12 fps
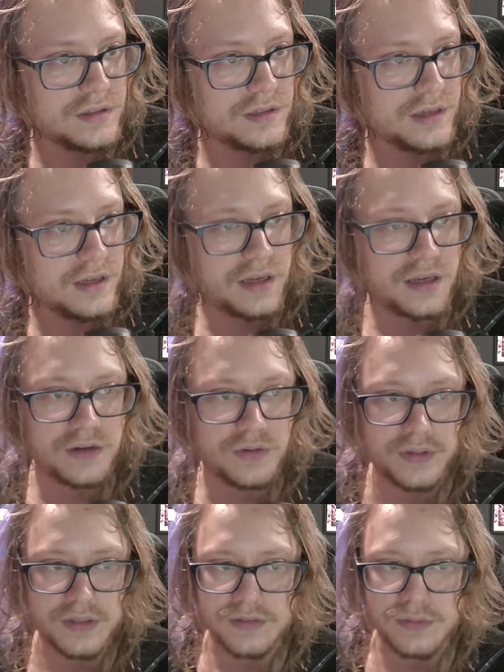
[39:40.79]
Yeah, we
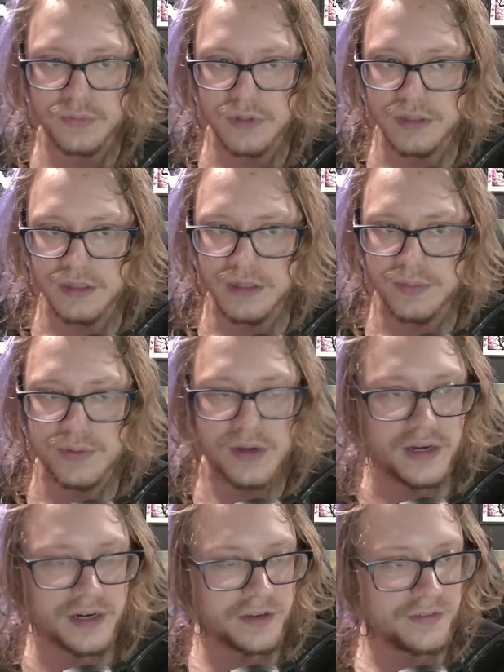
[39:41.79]
get some really
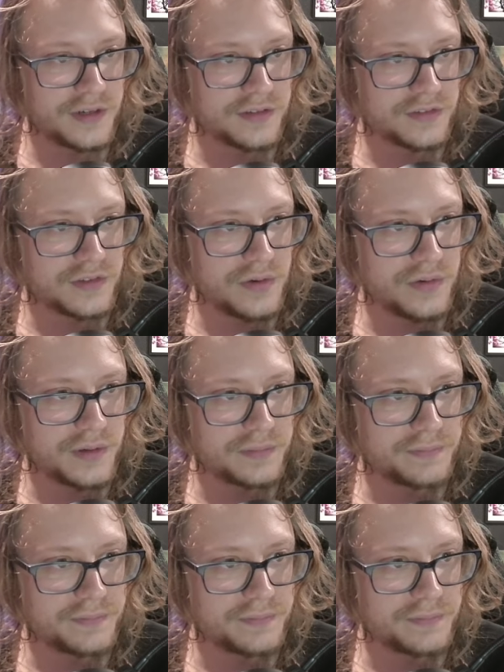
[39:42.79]
hypnotic effects going.